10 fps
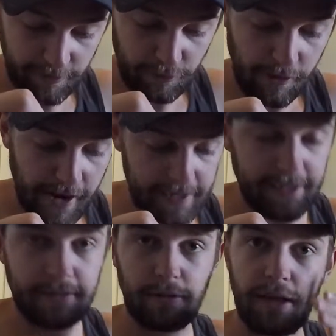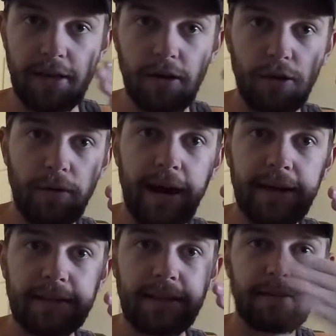of a
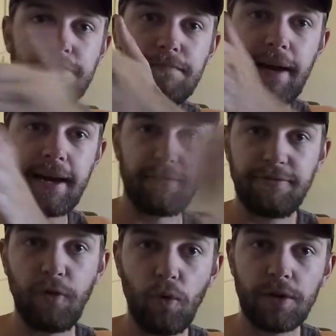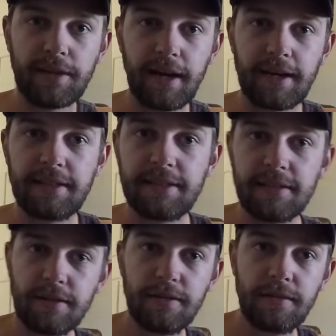erratic like back and forth kind of
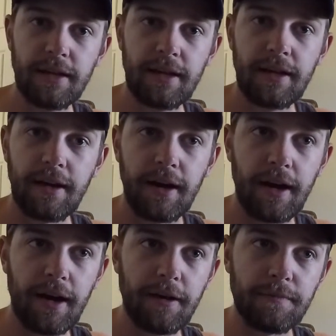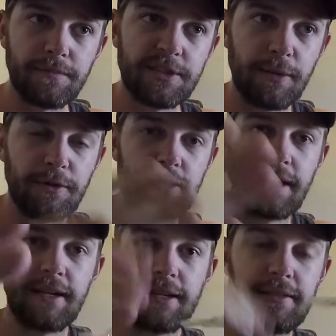deal. Some will
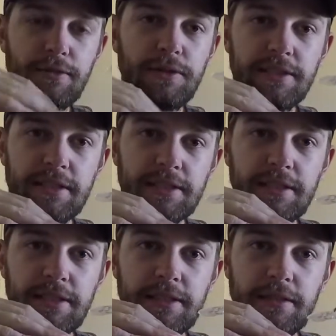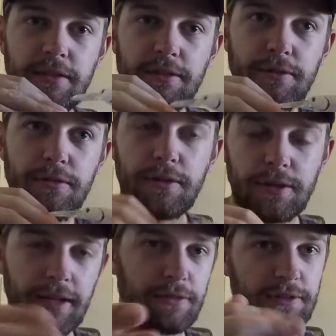kind of like 360 a little, or
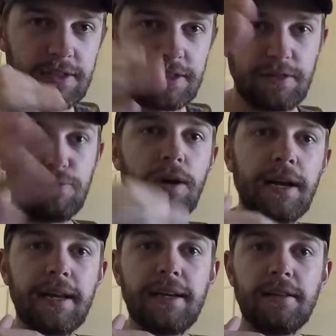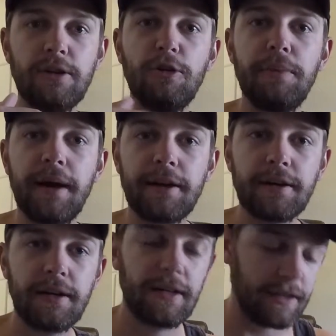not 360, 180 a little
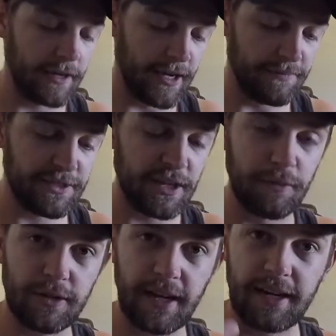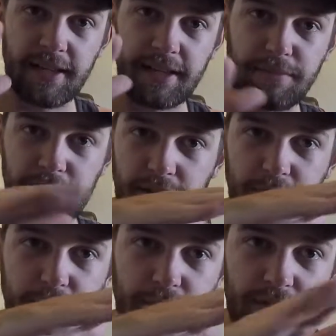better. Some will kind of like be a
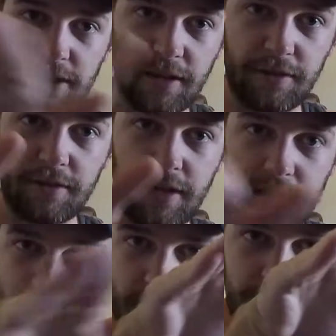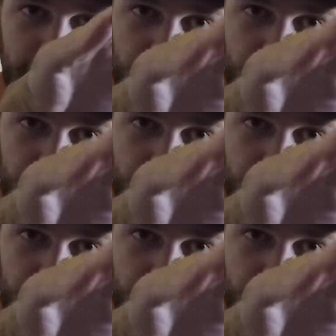little more subtle, kind of like,